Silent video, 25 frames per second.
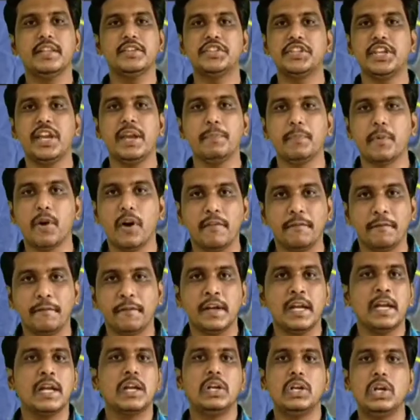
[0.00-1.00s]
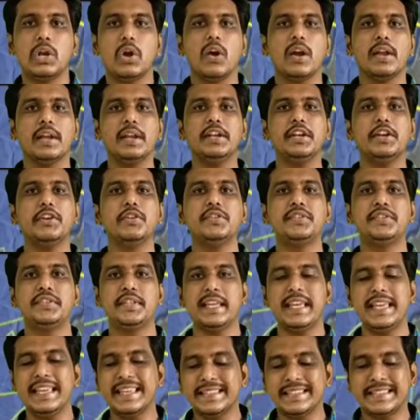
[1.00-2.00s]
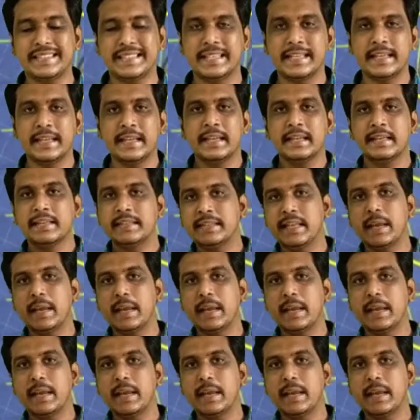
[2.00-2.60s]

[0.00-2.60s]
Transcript: The shape of longitudes is